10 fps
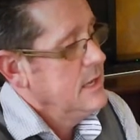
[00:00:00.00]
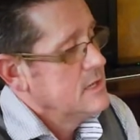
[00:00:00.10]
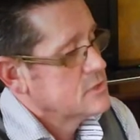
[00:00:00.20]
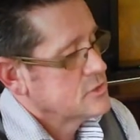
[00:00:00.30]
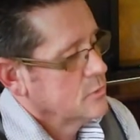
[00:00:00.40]

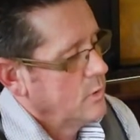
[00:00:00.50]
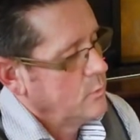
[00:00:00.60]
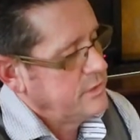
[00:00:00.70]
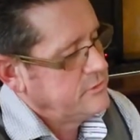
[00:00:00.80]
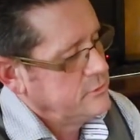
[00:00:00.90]
So what
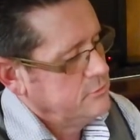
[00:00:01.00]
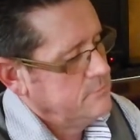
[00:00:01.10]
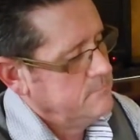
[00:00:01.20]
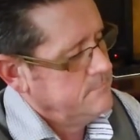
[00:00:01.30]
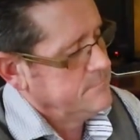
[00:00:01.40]
we
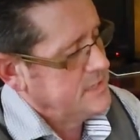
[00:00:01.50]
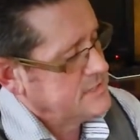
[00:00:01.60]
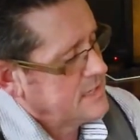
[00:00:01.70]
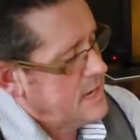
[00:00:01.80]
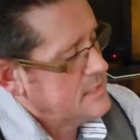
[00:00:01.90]
do
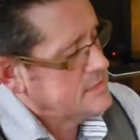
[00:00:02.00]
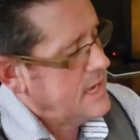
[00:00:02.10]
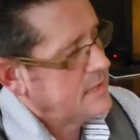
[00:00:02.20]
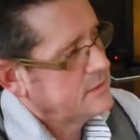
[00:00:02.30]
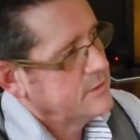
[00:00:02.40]
is
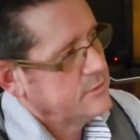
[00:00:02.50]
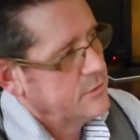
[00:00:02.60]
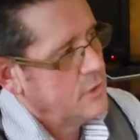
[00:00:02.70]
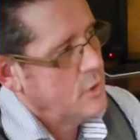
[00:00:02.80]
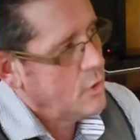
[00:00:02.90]
contact
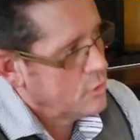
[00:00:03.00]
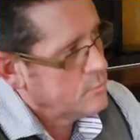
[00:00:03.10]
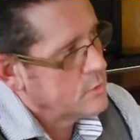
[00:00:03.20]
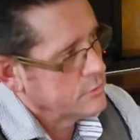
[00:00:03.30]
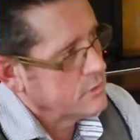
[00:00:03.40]
the
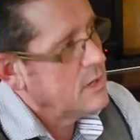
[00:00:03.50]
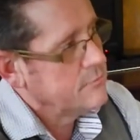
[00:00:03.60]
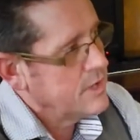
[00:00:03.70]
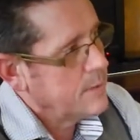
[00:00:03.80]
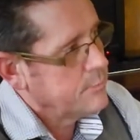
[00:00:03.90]
homeowner
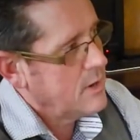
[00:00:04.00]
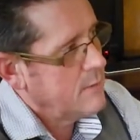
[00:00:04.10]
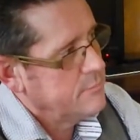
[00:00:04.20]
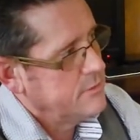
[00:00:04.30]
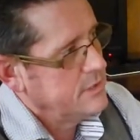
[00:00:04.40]
of that
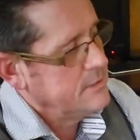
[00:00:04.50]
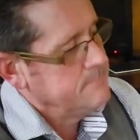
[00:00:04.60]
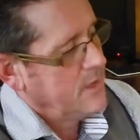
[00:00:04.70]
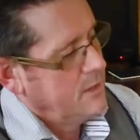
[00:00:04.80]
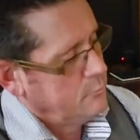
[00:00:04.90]
property.
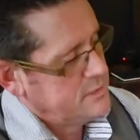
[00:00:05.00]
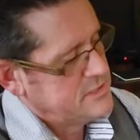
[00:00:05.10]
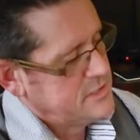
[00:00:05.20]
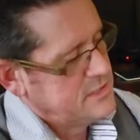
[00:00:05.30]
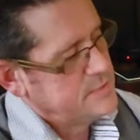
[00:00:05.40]
We
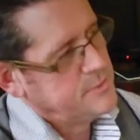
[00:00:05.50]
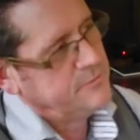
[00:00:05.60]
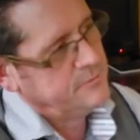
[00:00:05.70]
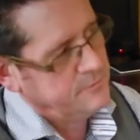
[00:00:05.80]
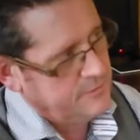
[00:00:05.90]
send them a
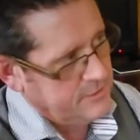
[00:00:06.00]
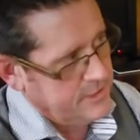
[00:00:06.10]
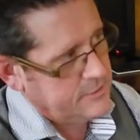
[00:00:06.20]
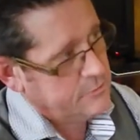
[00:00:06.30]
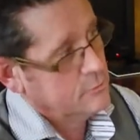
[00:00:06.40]

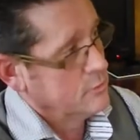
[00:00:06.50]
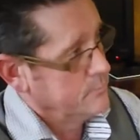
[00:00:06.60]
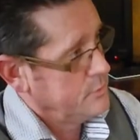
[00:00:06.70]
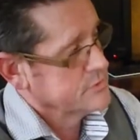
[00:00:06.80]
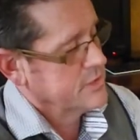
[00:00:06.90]
letter or a
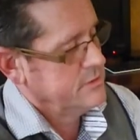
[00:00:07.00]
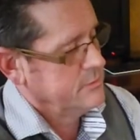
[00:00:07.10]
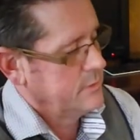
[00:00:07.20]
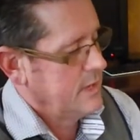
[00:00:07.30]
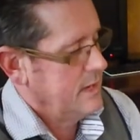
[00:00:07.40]
postcard
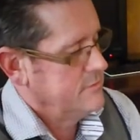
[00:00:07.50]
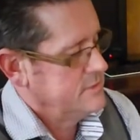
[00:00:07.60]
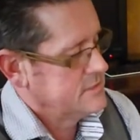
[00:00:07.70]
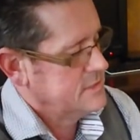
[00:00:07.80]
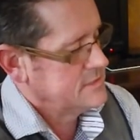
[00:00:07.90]
that we have
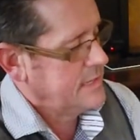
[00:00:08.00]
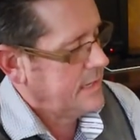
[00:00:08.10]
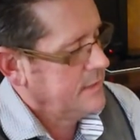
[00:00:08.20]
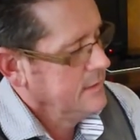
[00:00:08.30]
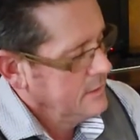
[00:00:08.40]
that says,
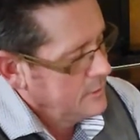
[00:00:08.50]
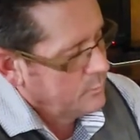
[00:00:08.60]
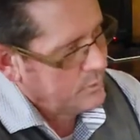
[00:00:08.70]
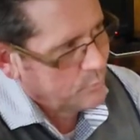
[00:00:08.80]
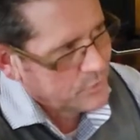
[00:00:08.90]
hey,
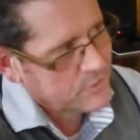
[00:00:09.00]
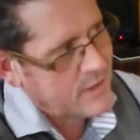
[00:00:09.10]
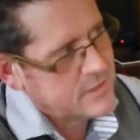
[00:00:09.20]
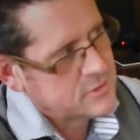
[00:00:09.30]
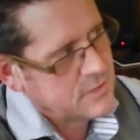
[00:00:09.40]
we
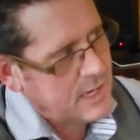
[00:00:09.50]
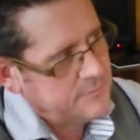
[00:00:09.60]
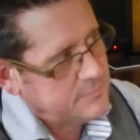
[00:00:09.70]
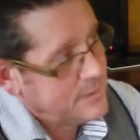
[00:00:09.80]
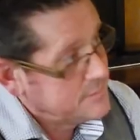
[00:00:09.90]
realize you're
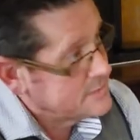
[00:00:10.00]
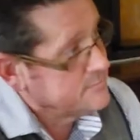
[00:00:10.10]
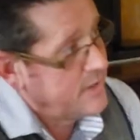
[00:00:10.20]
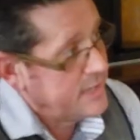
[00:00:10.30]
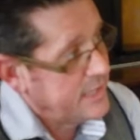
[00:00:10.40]
having maybe some
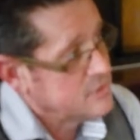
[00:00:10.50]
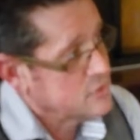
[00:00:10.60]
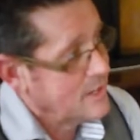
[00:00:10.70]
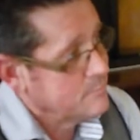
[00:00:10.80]
financial